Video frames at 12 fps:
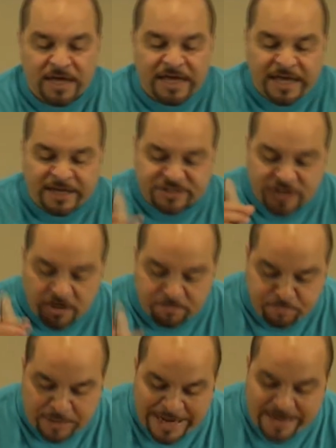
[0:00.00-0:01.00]
He is
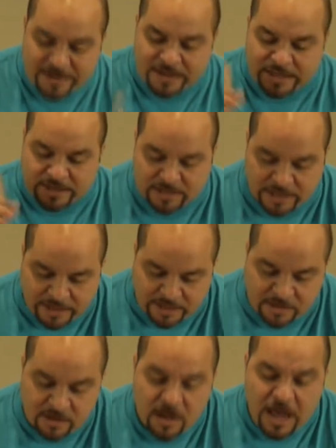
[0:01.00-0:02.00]
completely
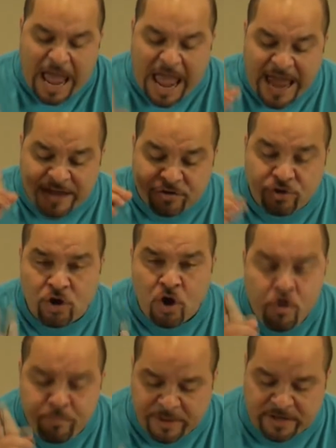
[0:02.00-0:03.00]
clean, and
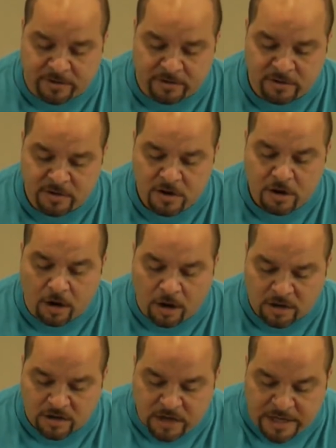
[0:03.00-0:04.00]
you, Peter,
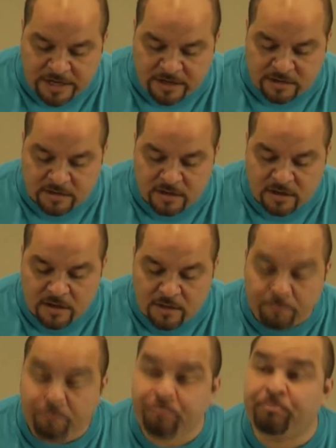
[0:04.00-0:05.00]
are clean,
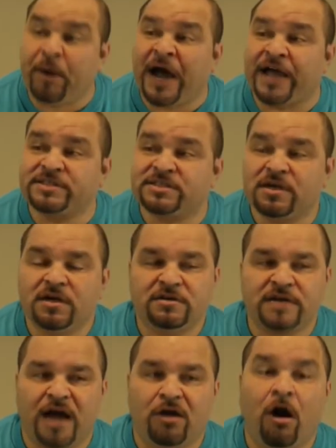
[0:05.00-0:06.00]
but
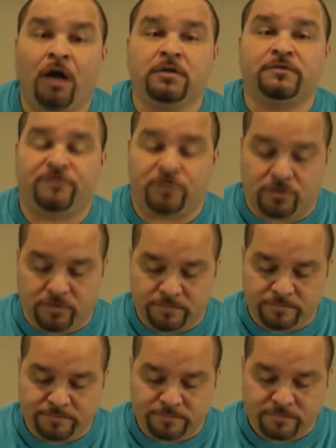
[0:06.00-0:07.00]
not all of you.
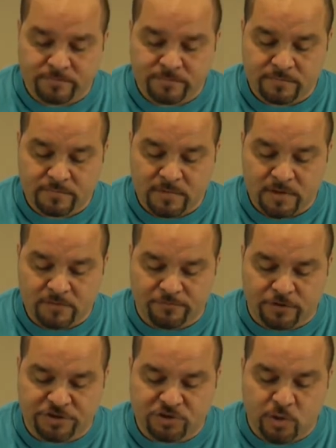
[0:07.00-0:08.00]

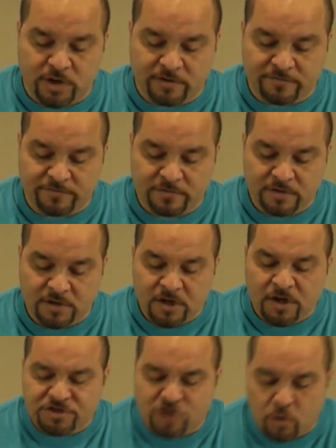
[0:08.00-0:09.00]
Verse 12.
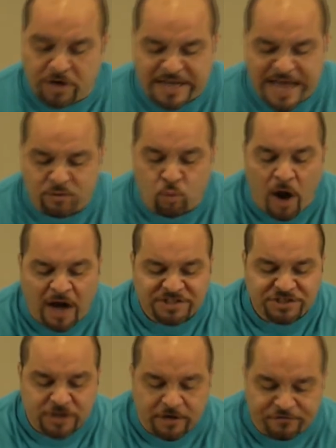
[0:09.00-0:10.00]
So when he had
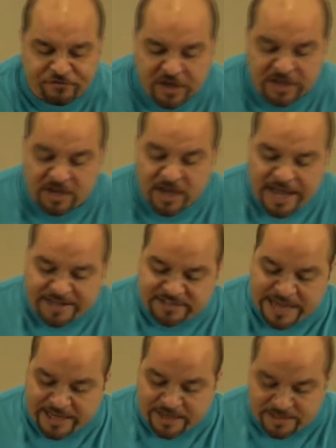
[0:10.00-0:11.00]
washed their feet and
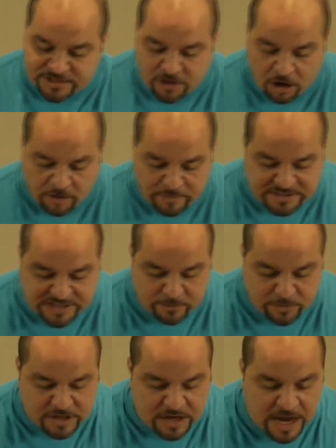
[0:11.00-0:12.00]
taken his garments
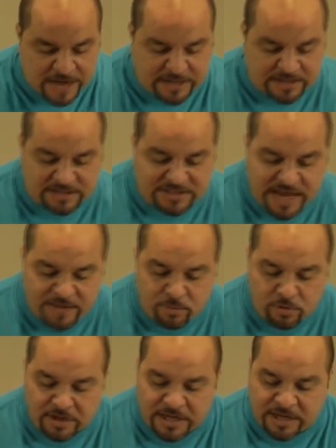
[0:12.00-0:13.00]
and reclined at the
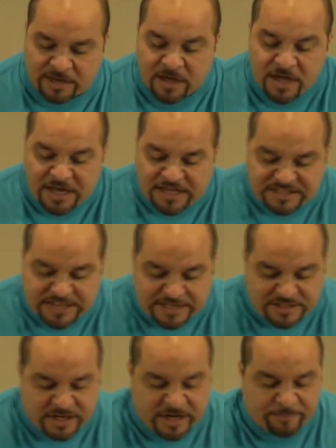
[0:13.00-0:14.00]
table again, he
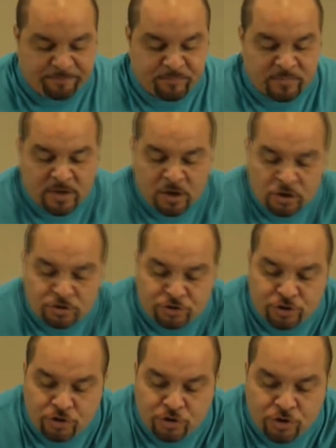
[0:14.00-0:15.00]
said to them,
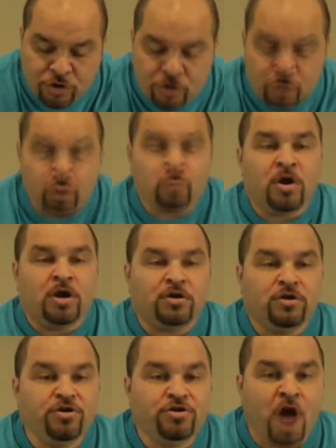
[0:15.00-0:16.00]
Do you
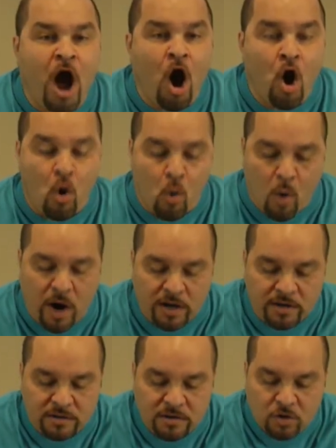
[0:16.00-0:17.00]
know
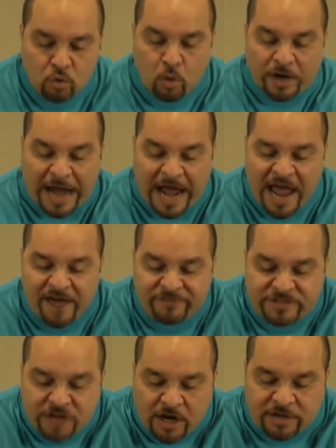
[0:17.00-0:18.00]
what I
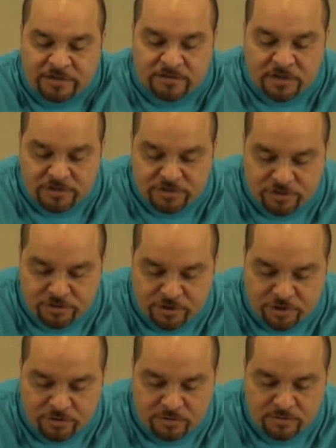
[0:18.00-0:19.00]
have done to
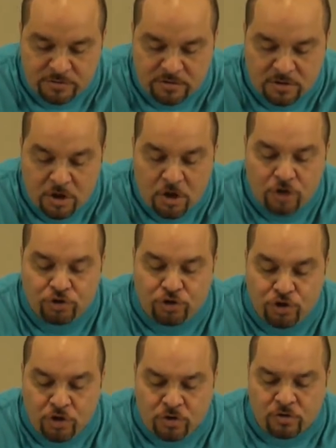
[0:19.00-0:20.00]
you?
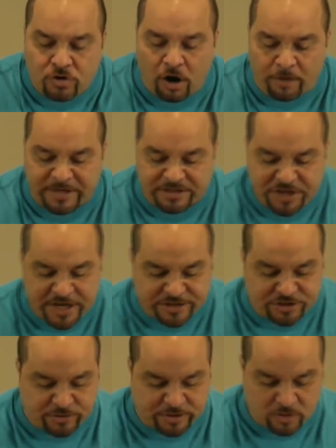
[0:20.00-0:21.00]
You call me
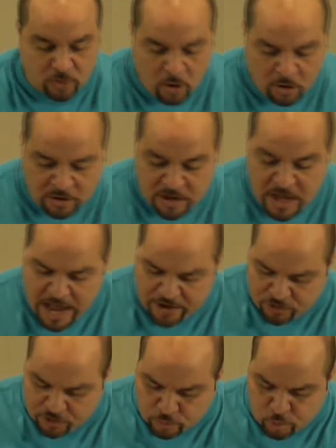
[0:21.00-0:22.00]
teacher and Lord,
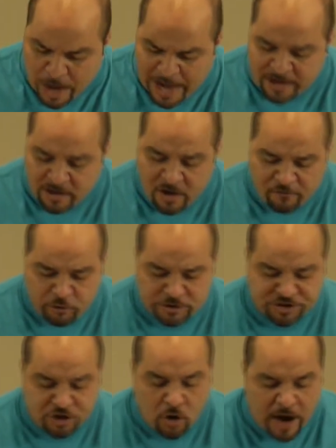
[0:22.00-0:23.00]
and you're right, for
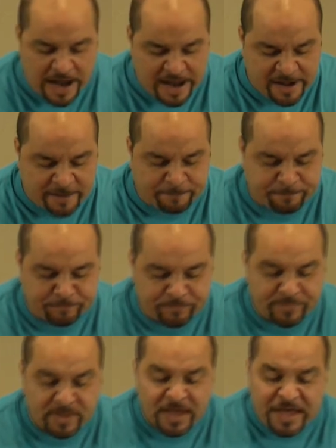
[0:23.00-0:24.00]
so I am.
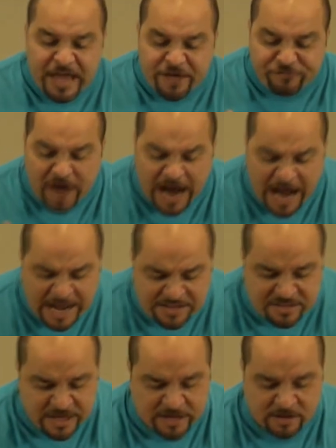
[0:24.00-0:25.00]
If
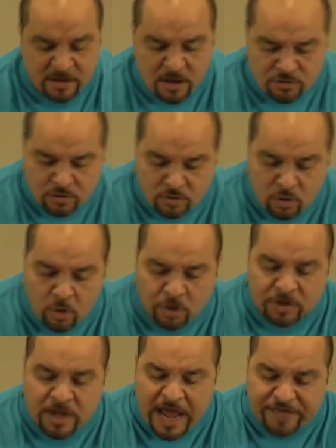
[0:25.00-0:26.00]
I then, the
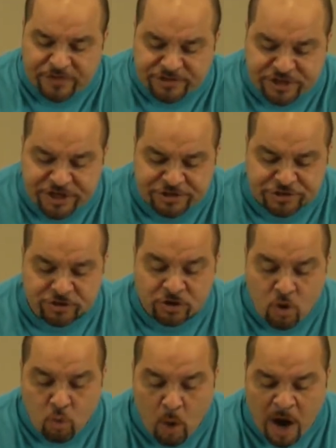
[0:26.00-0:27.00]
Lord and the
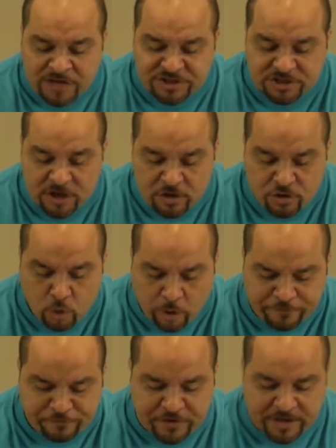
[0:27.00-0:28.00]
teacher, washed
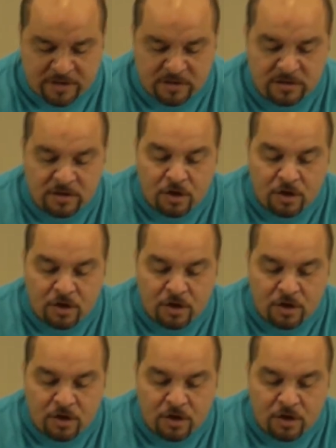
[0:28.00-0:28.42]
your feet,